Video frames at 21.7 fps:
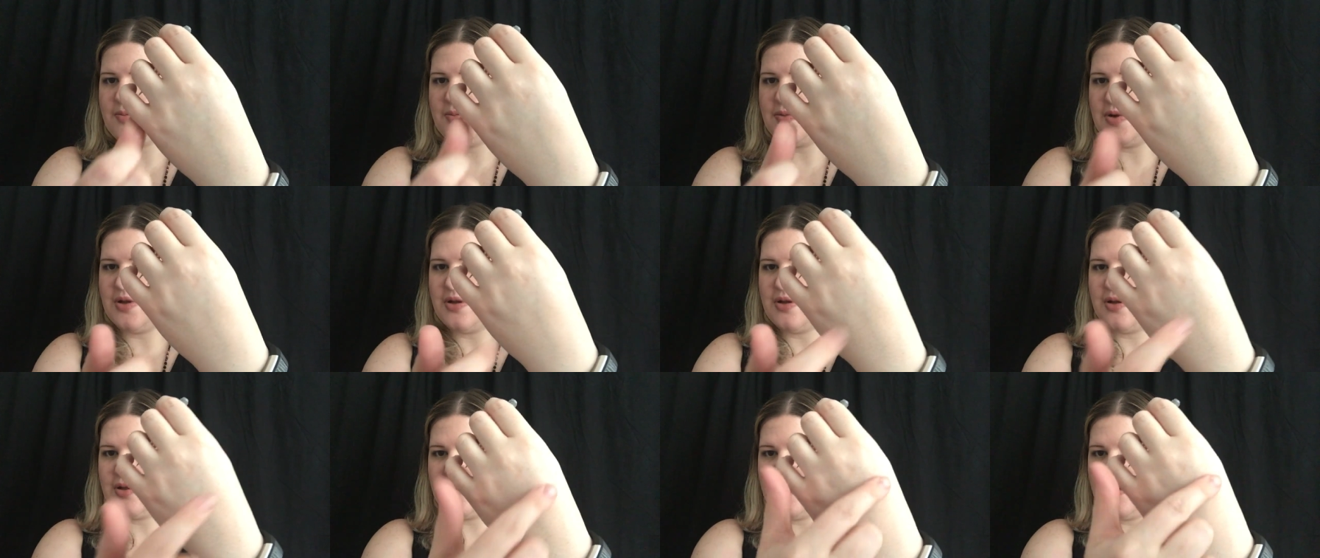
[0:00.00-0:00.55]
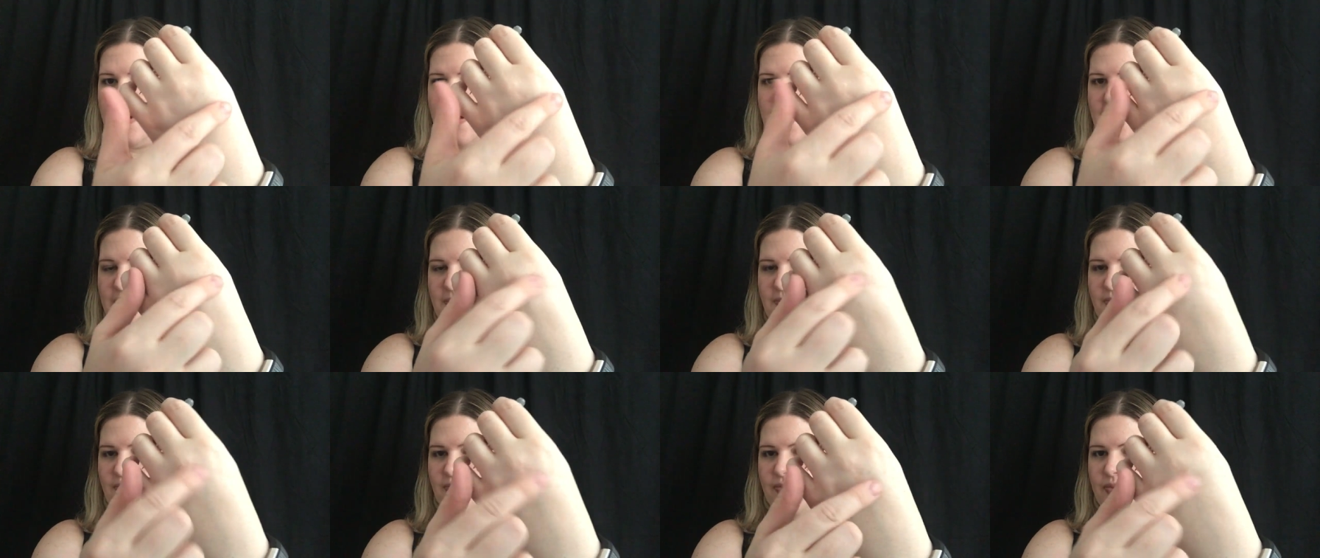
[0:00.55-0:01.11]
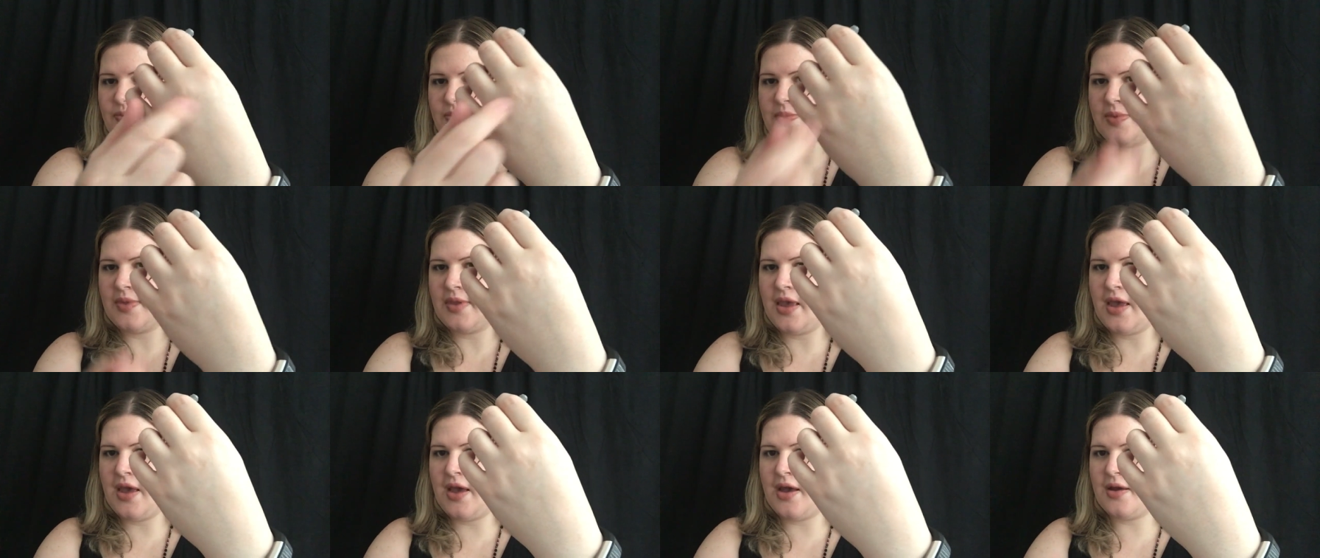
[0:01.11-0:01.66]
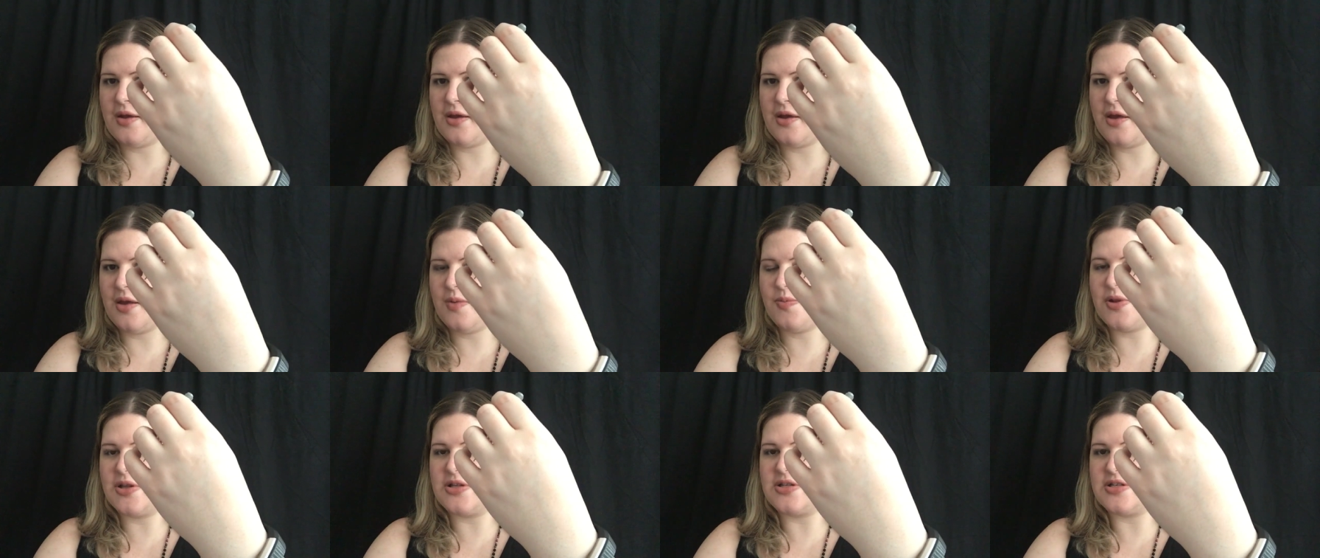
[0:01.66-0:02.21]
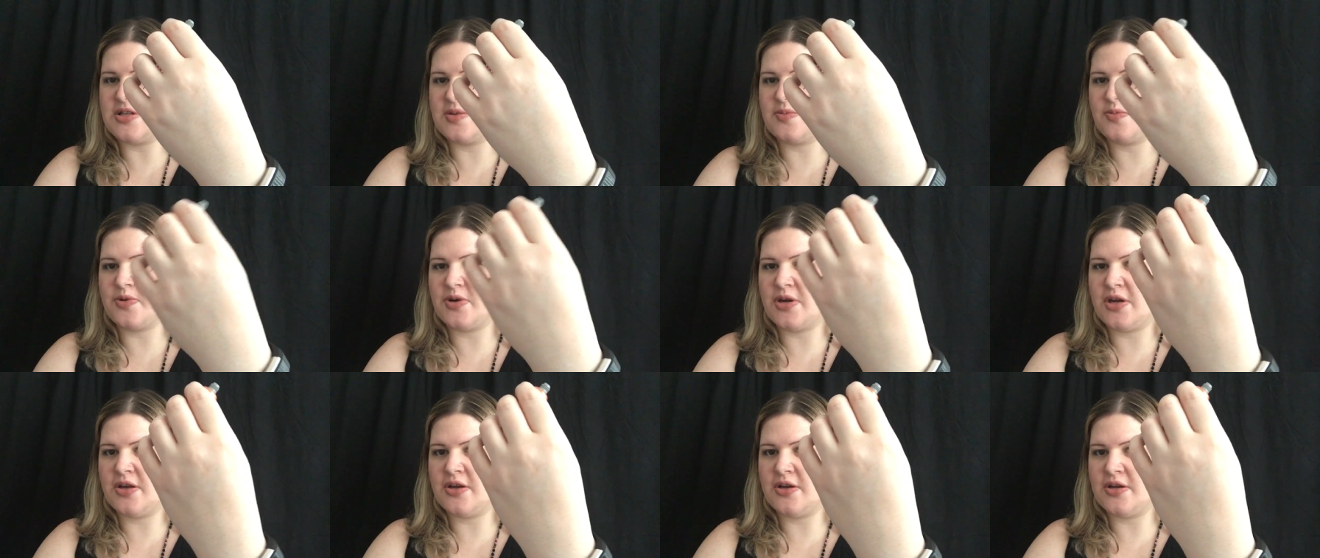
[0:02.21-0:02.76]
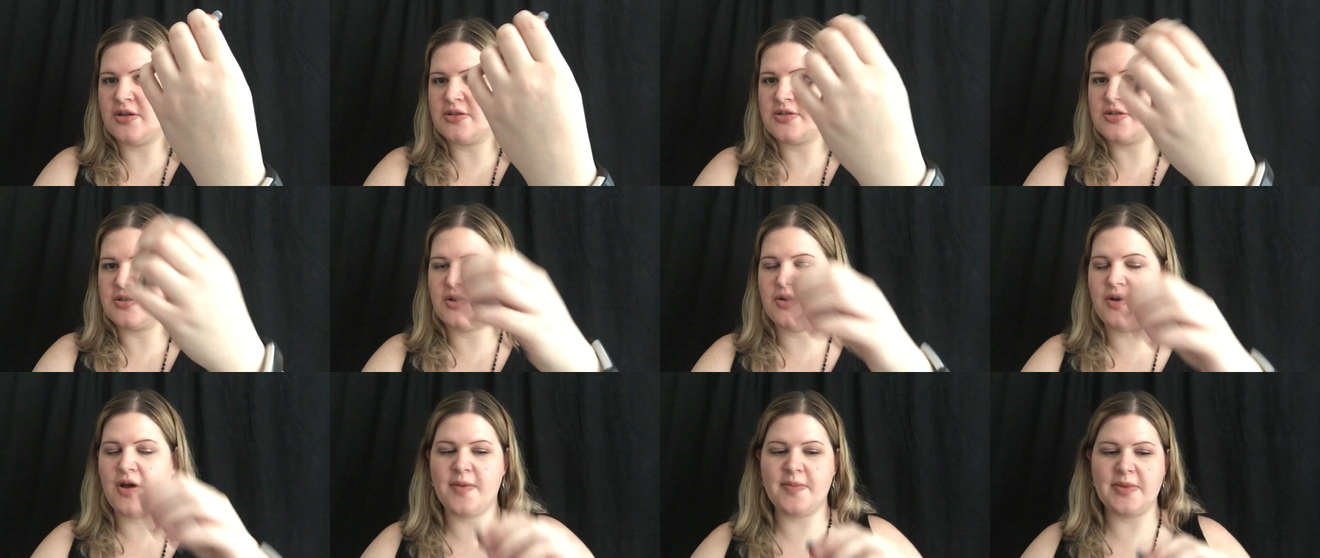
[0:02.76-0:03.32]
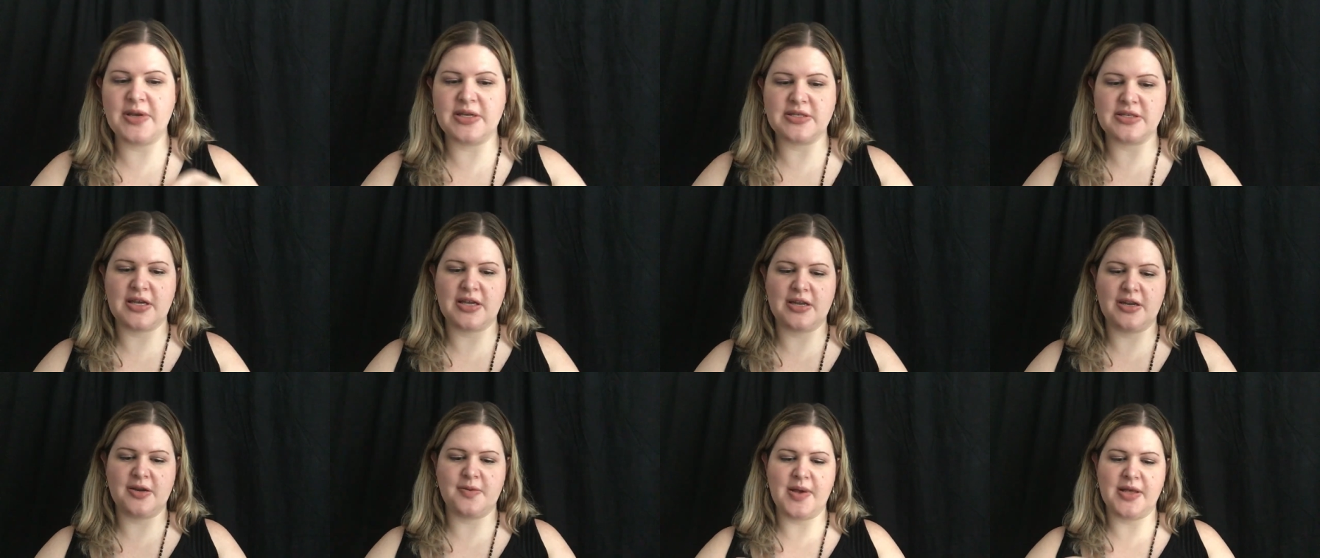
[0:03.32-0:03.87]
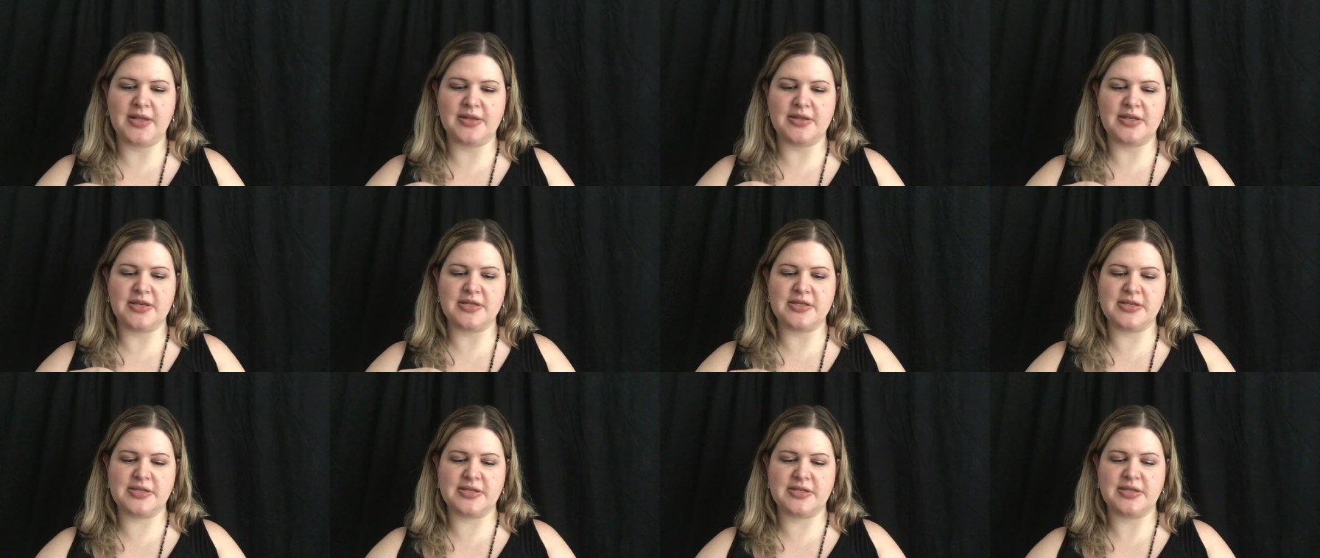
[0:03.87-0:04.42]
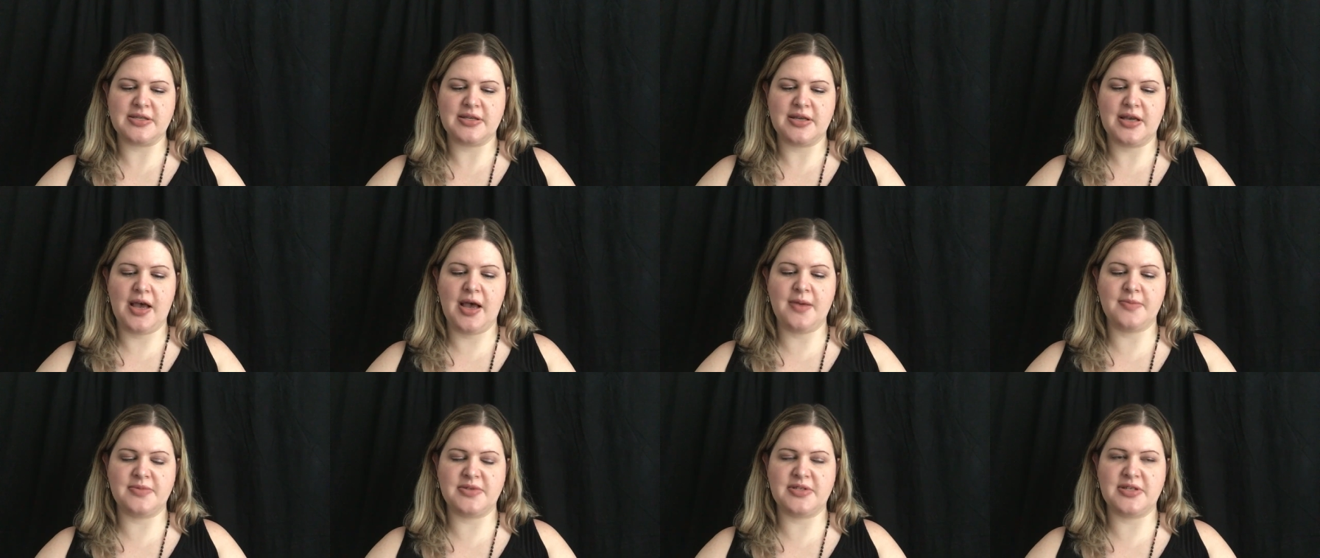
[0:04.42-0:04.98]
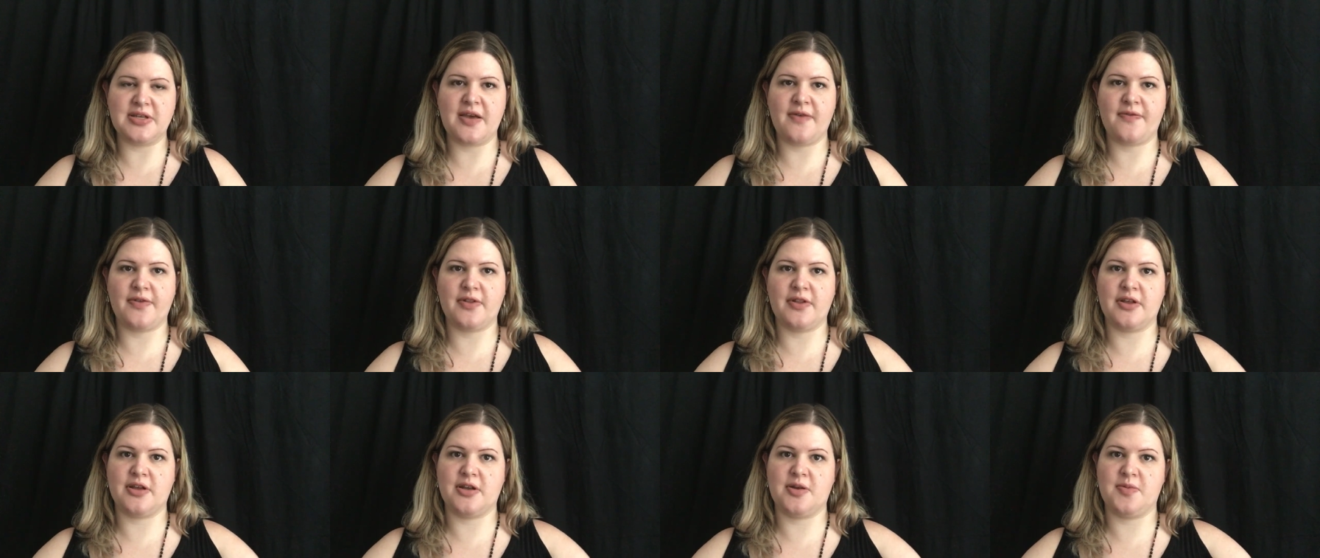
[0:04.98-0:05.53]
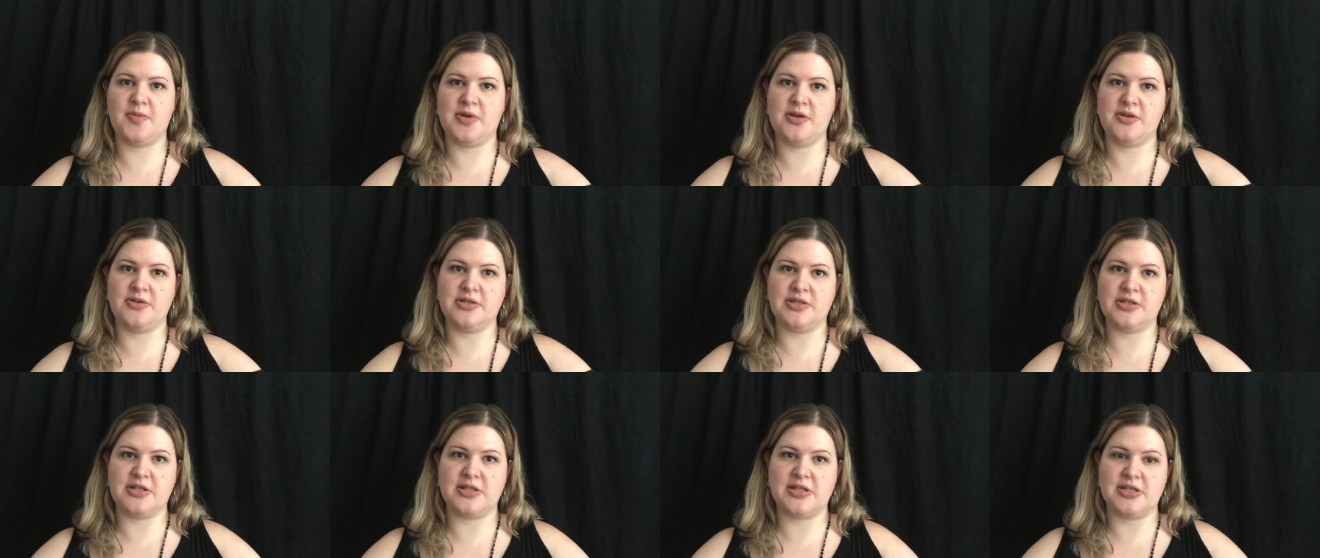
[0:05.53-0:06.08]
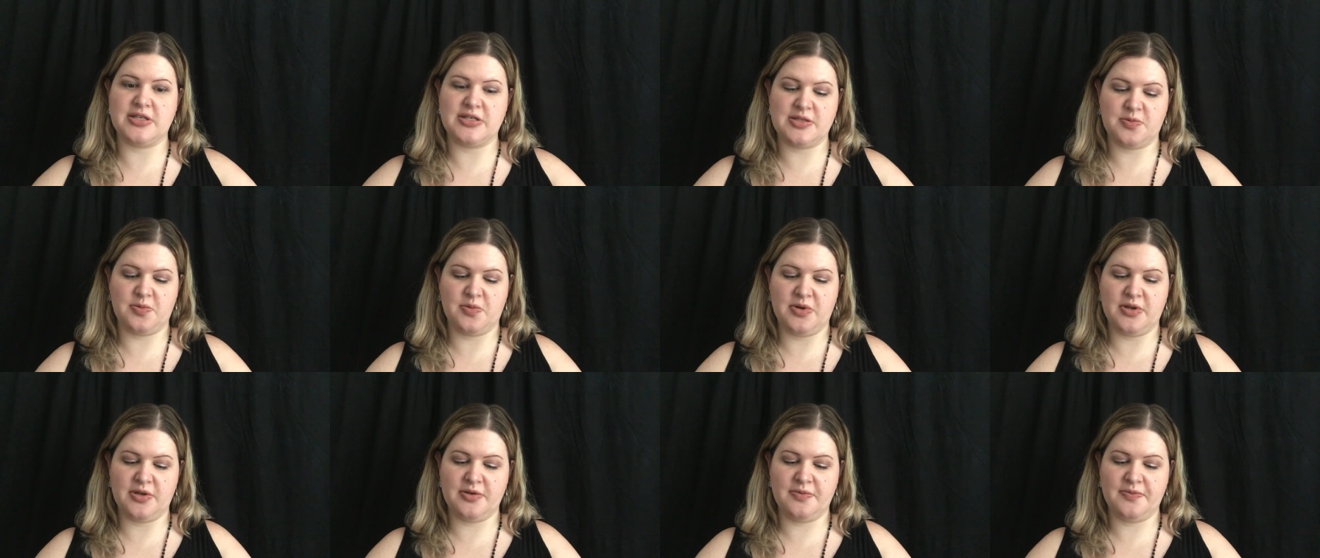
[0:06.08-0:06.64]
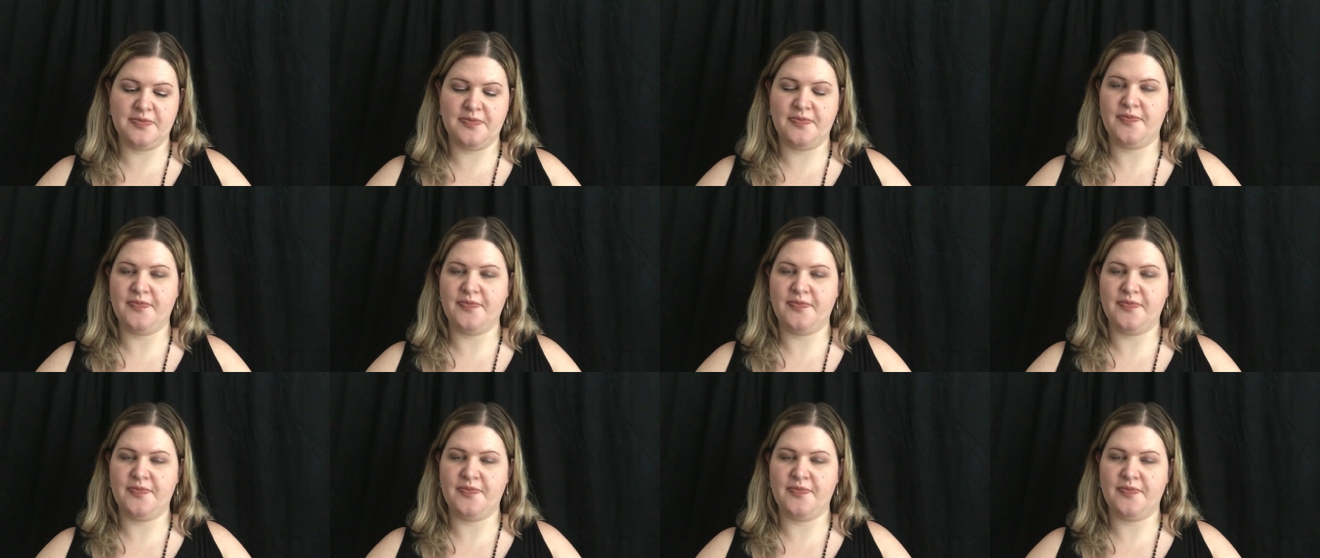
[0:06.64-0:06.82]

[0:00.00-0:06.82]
But no, yeah, it blends in pretty good. So I'm excited about this. I'm definitely gonna be using this one.